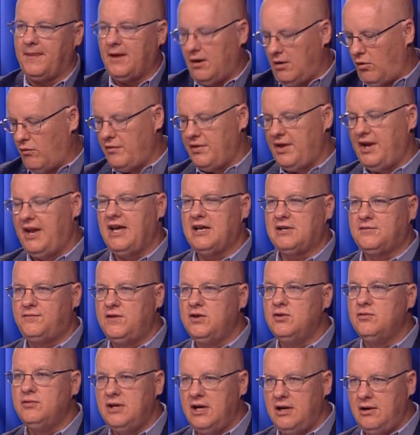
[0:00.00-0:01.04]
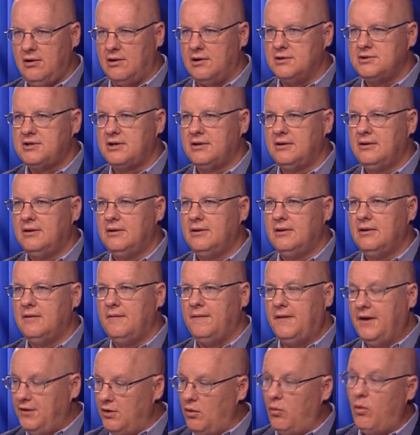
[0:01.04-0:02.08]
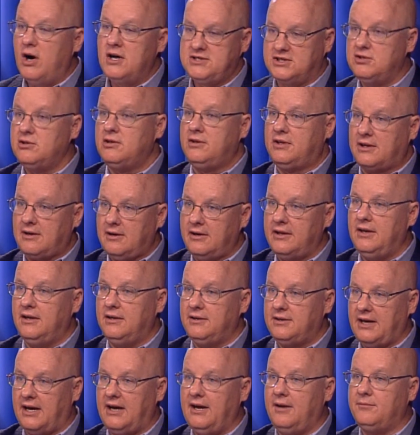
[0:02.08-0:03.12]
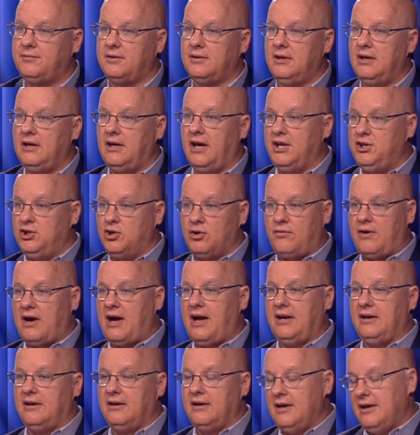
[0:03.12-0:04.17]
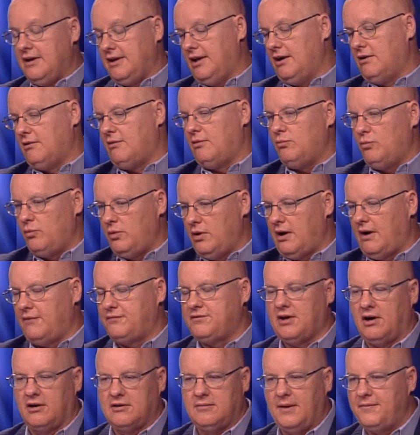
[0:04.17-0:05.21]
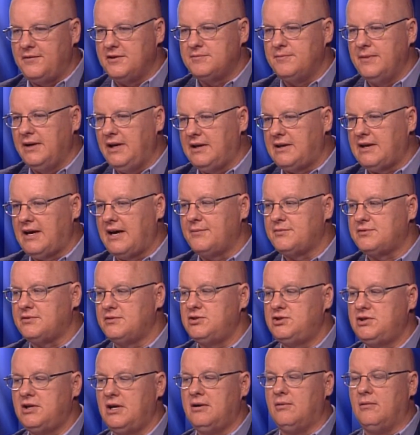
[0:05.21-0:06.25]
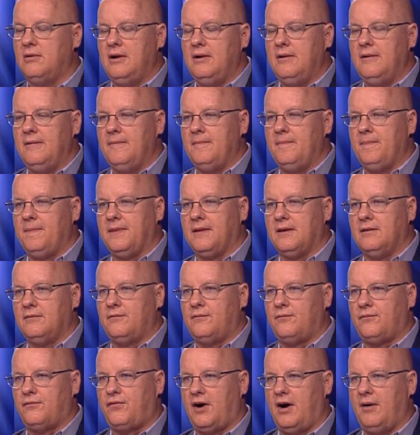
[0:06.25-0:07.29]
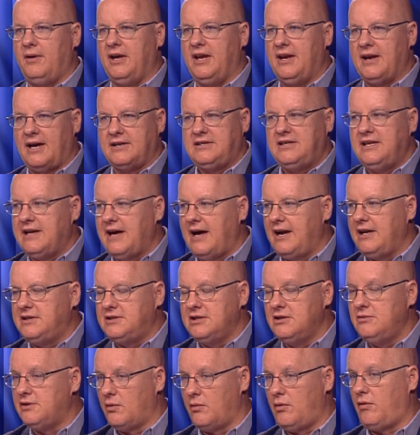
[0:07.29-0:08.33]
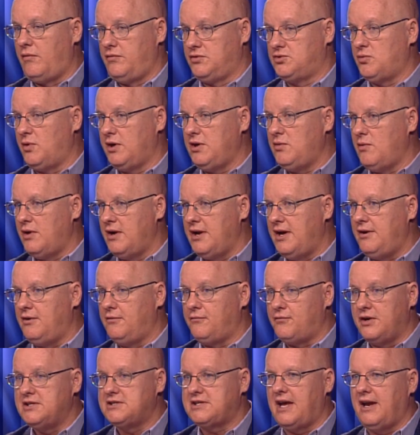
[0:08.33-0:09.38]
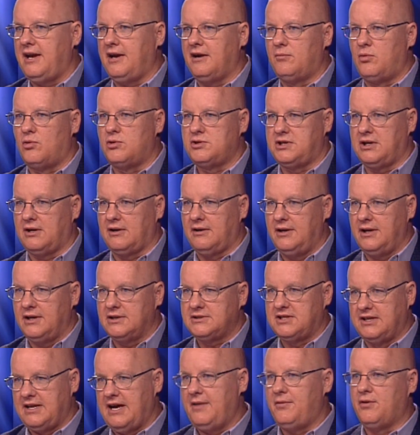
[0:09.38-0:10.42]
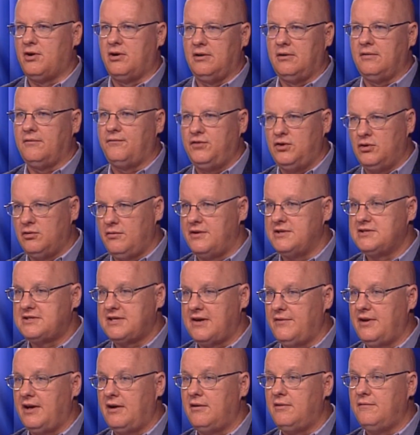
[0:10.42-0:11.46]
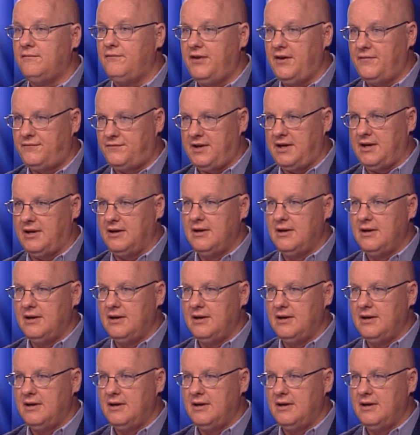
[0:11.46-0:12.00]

over the next few years than there was during the Clinton times. Yeah. And you're right. You know, I've talked about this many times on the show. In 1992, there were over 2,100 freestanding abortion clinics. Today, there are fewer than 750.